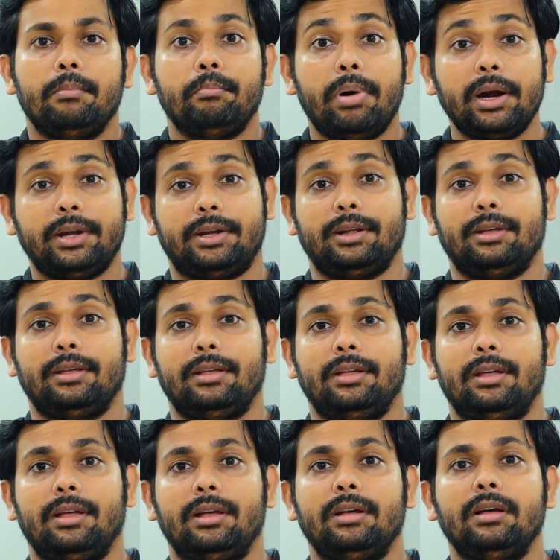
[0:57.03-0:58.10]
But
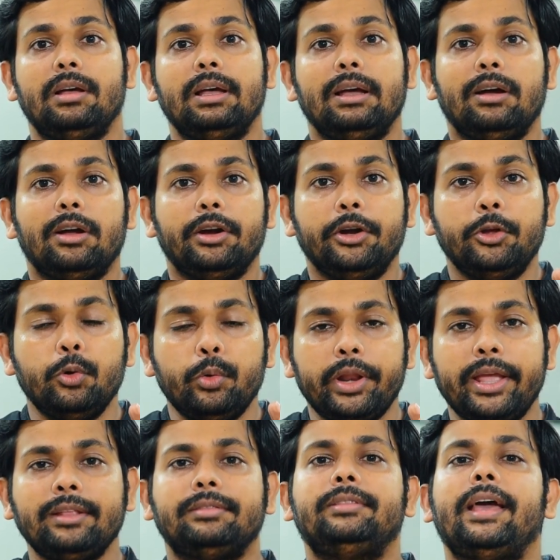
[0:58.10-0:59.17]

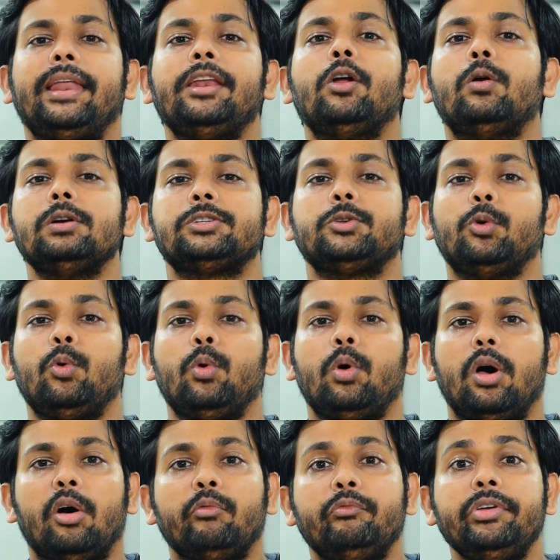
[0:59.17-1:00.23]
during then
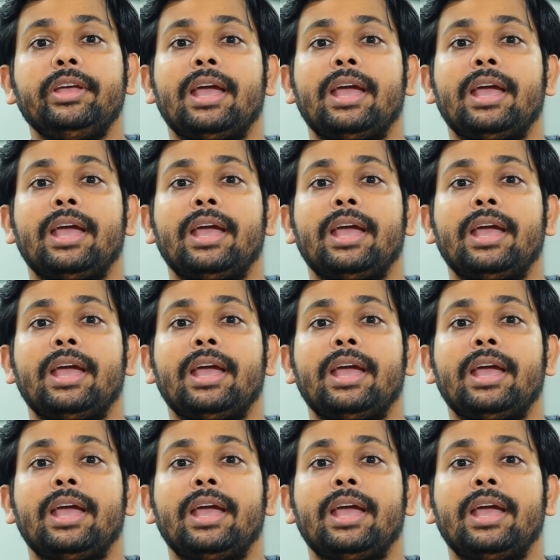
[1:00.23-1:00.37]
also, we